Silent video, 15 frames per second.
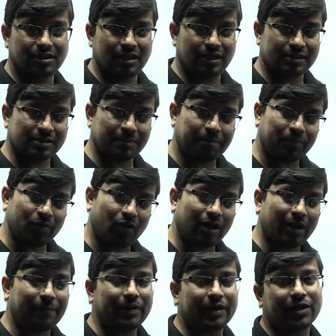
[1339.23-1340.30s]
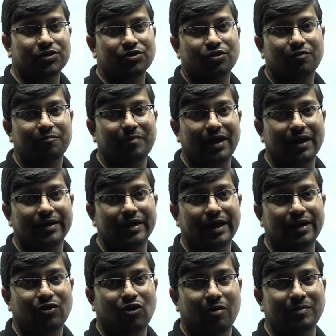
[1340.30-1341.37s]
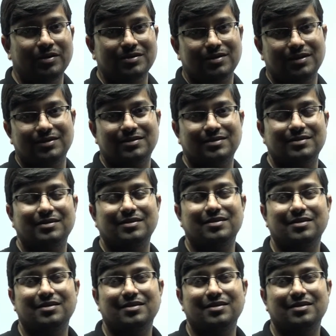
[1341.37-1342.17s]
It's a pure application of mind and common sense.